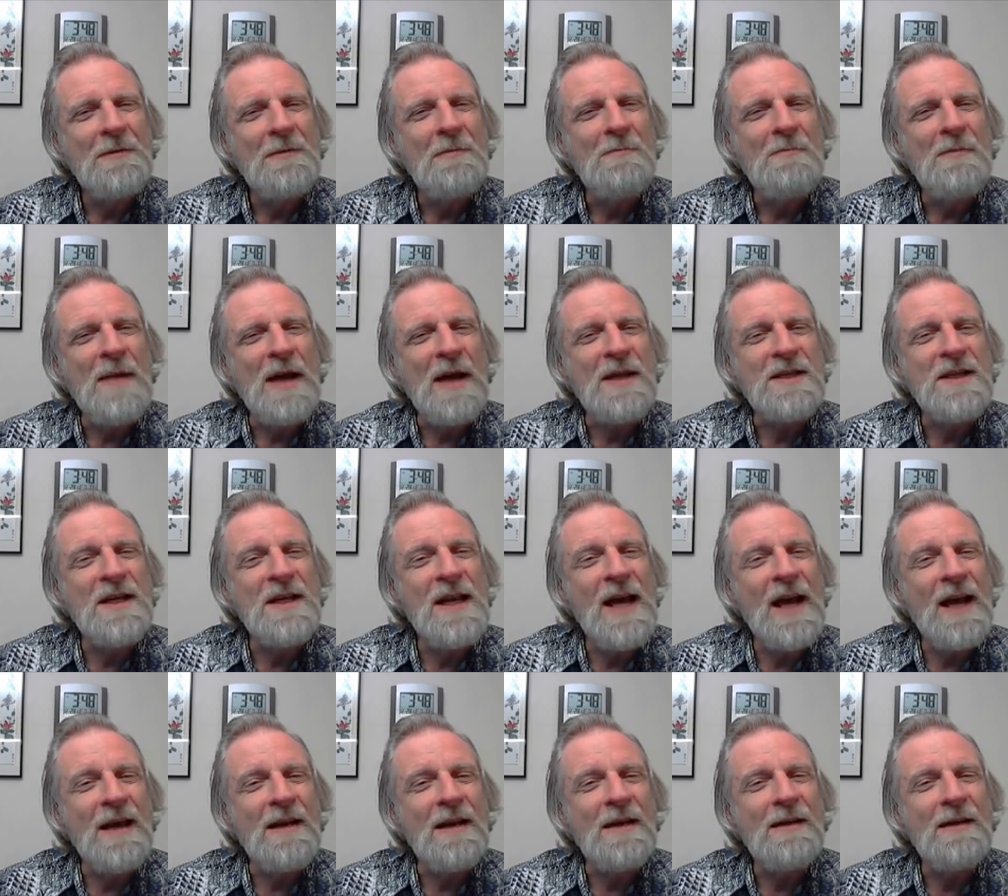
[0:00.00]
May
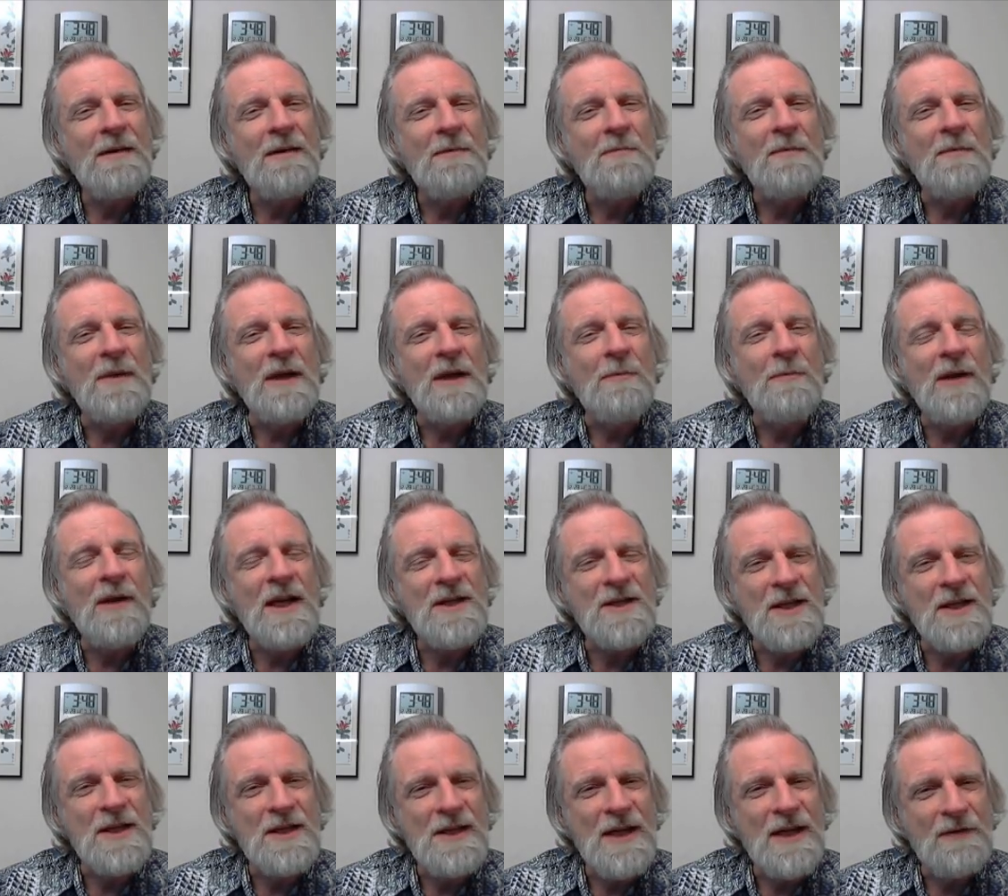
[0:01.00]
today be a
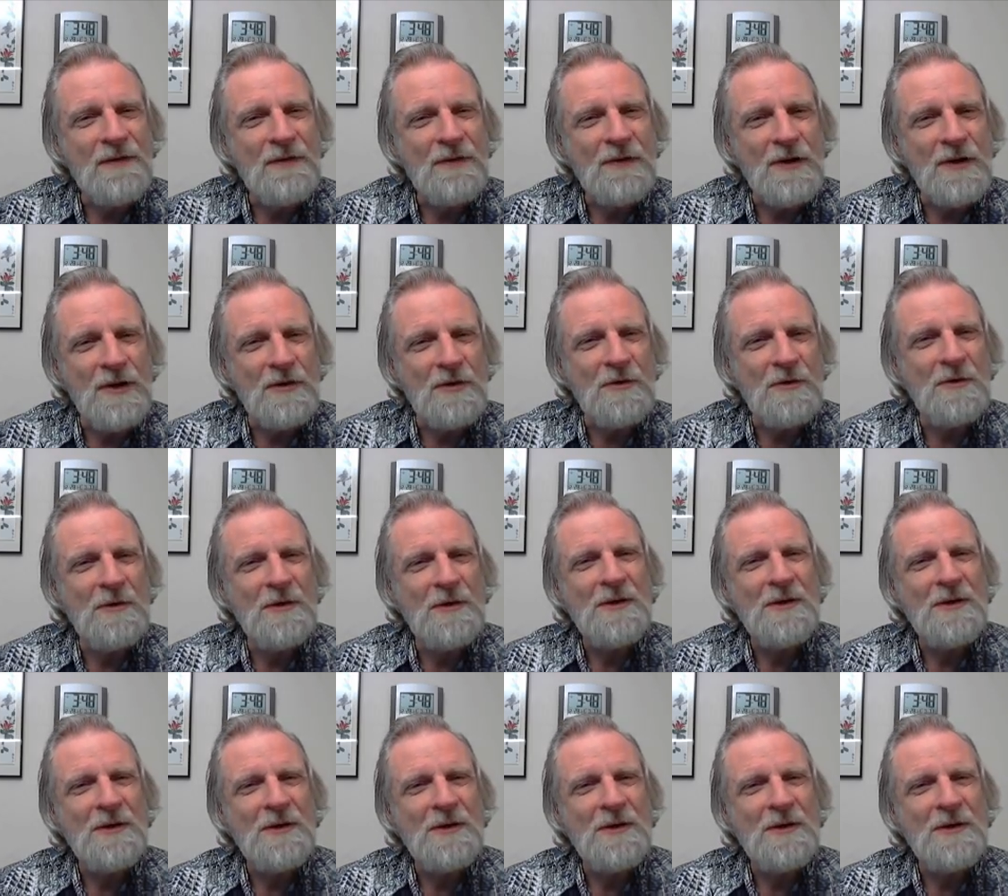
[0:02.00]
blessed day for you.